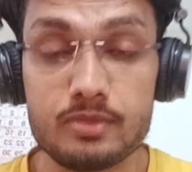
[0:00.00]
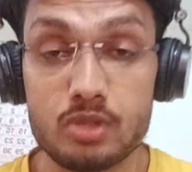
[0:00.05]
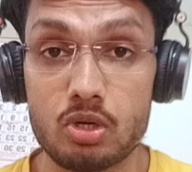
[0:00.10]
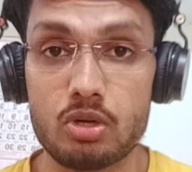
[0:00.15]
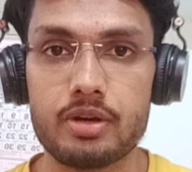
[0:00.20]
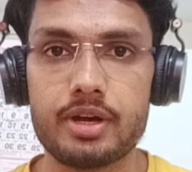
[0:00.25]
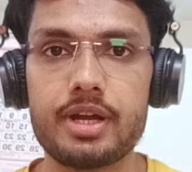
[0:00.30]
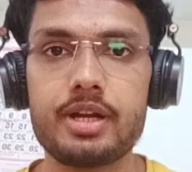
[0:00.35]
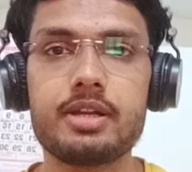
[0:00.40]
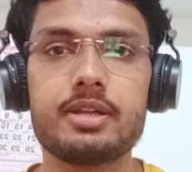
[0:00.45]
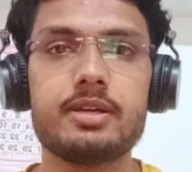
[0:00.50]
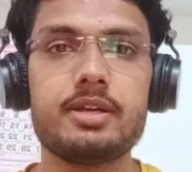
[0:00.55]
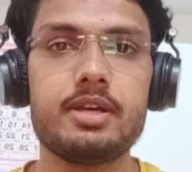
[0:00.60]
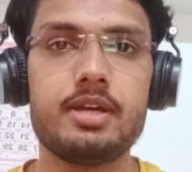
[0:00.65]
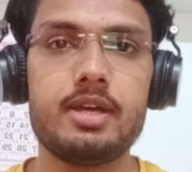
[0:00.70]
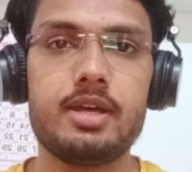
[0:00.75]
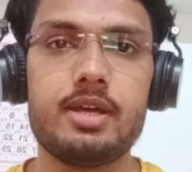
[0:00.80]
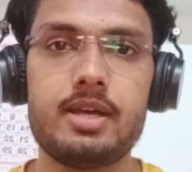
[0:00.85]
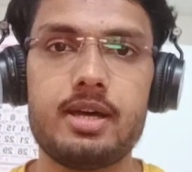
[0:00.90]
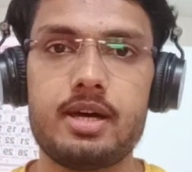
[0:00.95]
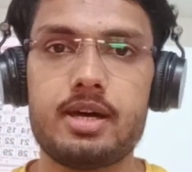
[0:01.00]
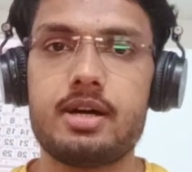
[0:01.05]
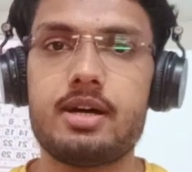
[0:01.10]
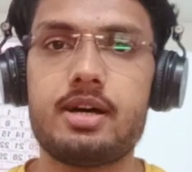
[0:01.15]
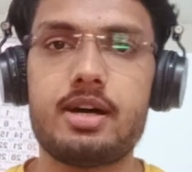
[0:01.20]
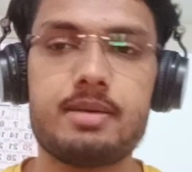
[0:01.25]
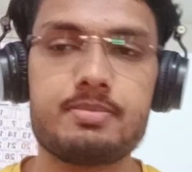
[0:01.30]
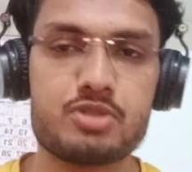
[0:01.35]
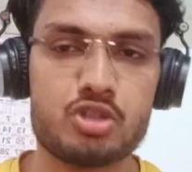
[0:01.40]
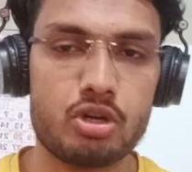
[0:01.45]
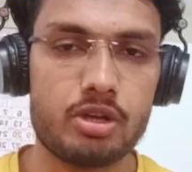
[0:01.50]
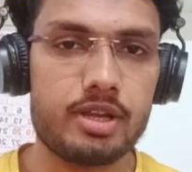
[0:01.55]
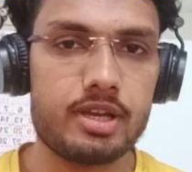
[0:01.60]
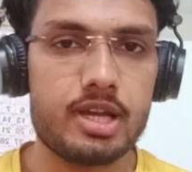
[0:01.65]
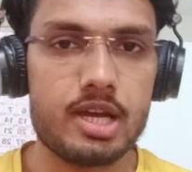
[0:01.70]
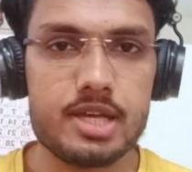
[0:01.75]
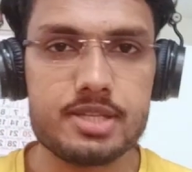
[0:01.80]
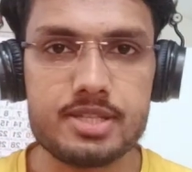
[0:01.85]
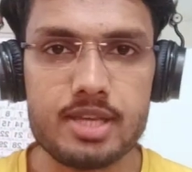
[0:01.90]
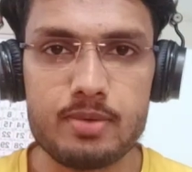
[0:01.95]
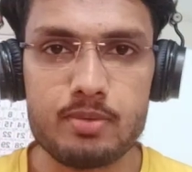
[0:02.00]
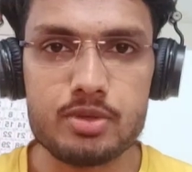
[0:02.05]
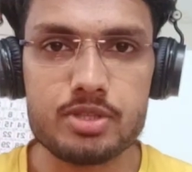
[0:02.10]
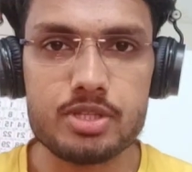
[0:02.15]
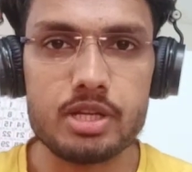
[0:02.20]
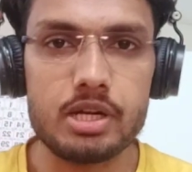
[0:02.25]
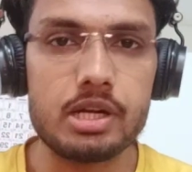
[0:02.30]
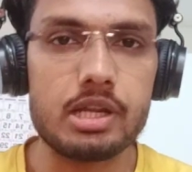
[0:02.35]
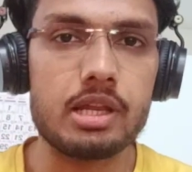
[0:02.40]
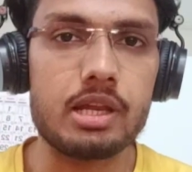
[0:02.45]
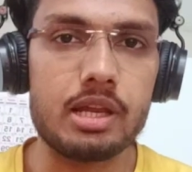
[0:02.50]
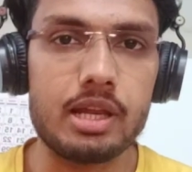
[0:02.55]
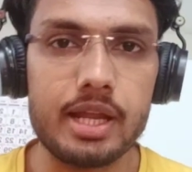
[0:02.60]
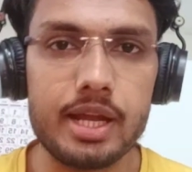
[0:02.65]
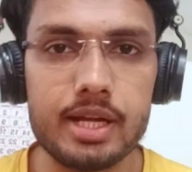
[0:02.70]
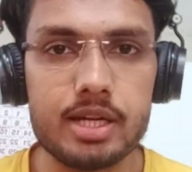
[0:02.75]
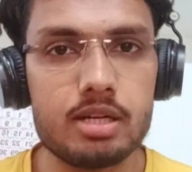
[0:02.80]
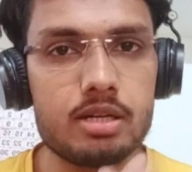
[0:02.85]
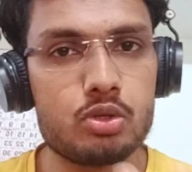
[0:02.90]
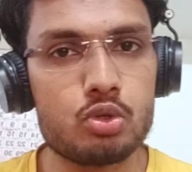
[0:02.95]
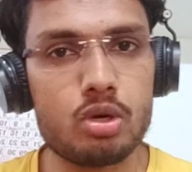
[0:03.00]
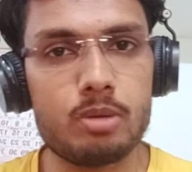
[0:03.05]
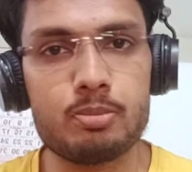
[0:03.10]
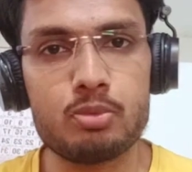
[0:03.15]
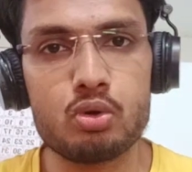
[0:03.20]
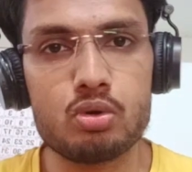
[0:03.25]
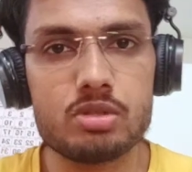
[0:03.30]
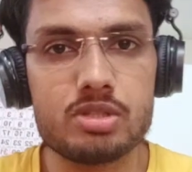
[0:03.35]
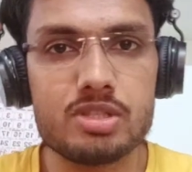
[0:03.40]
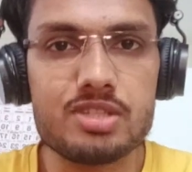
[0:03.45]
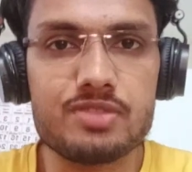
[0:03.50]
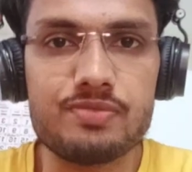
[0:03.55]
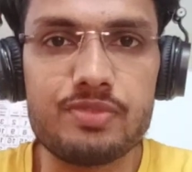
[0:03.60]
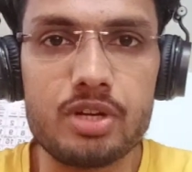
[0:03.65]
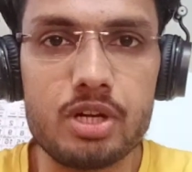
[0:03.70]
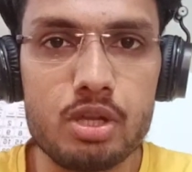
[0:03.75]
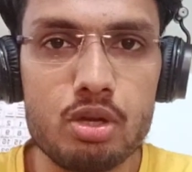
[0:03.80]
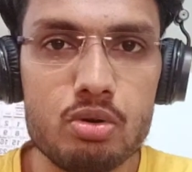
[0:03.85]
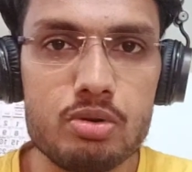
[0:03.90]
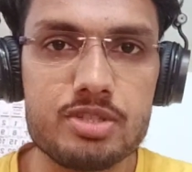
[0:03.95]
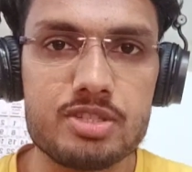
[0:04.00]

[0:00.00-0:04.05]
All right. I'm sorry guys, I was a little late to upload this video.